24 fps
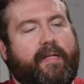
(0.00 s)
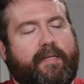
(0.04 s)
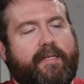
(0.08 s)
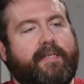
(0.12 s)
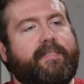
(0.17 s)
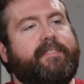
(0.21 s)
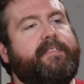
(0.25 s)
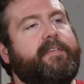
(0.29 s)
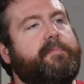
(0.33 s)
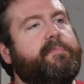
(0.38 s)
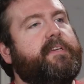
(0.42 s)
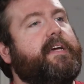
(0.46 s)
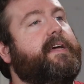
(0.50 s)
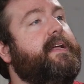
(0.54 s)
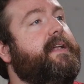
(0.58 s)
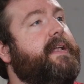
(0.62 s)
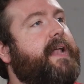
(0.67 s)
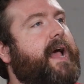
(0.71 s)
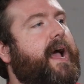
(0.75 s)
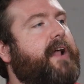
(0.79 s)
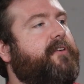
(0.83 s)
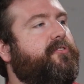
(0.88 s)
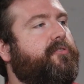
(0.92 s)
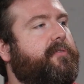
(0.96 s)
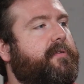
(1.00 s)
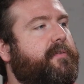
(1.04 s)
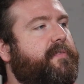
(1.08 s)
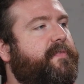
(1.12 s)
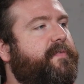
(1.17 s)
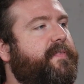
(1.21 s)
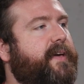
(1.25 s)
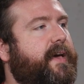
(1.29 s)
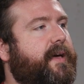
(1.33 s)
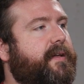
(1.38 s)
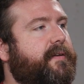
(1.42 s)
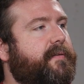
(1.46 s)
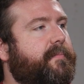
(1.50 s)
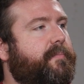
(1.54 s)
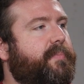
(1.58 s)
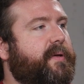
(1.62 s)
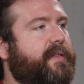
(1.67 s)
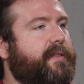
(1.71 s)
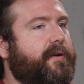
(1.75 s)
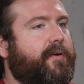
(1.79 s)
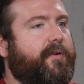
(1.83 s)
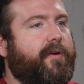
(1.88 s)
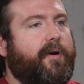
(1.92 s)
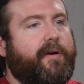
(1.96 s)
it, it, seems like a natural fit.
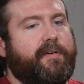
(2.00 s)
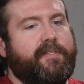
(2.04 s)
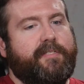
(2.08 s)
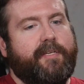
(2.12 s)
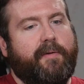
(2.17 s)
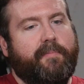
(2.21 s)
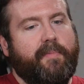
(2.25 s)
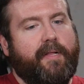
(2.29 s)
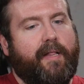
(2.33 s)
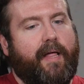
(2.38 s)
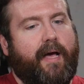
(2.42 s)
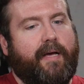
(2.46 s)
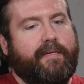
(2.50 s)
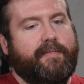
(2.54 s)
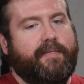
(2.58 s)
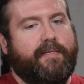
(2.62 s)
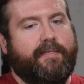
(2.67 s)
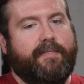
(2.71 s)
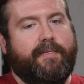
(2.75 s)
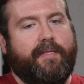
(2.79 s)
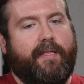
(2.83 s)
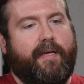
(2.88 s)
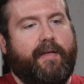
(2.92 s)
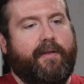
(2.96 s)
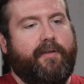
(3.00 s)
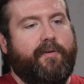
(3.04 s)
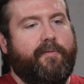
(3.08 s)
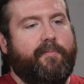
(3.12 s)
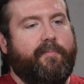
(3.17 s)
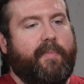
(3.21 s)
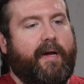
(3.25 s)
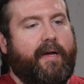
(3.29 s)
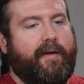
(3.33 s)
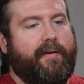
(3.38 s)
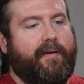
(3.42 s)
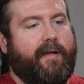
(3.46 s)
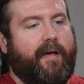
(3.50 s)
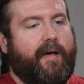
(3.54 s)
But there are some classes that you might